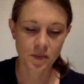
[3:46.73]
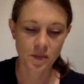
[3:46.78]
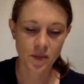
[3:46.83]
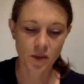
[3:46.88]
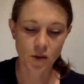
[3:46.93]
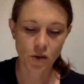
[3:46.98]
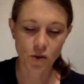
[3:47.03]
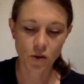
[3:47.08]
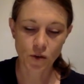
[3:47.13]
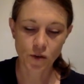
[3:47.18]

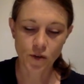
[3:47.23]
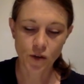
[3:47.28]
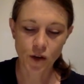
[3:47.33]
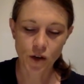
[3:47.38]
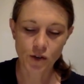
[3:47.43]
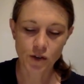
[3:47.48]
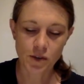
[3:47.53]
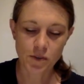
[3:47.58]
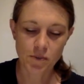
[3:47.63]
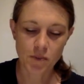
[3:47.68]
Or you're
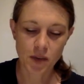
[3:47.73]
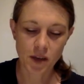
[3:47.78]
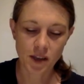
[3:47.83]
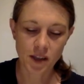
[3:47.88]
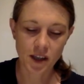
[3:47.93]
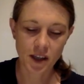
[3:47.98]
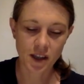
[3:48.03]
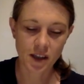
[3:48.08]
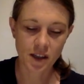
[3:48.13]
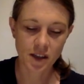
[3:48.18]
following
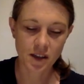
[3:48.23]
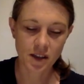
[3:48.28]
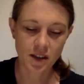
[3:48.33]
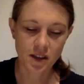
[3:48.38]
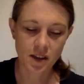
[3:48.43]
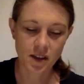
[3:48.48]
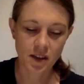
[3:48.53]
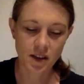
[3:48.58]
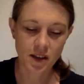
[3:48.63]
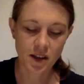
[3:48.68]
money,
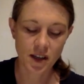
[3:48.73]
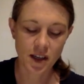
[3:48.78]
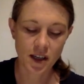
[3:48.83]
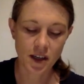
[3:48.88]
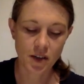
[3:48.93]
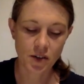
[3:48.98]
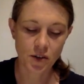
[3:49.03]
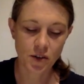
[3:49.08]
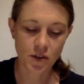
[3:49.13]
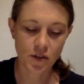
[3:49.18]

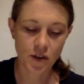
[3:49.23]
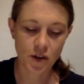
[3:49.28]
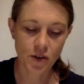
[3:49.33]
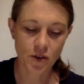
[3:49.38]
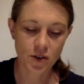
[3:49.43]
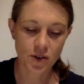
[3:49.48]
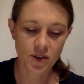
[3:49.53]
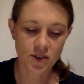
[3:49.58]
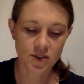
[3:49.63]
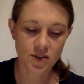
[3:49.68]
Leo. You're
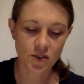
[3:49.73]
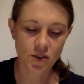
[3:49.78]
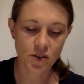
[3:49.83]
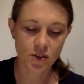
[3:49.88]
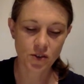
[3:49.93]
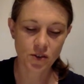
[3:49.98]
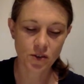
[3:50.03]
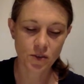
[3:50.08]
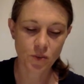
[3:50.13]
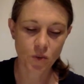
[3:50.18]
focused
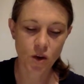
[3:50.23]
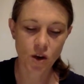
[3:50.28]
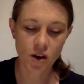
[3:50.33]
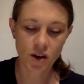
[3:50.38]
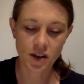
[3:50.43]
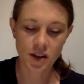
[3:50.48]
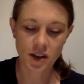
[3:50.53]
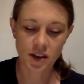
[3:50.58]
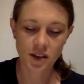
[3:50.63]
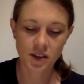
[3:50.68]
on
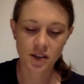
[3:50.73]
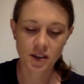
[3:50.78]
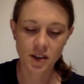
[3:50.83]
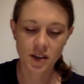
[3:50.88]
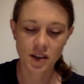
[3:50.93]
working.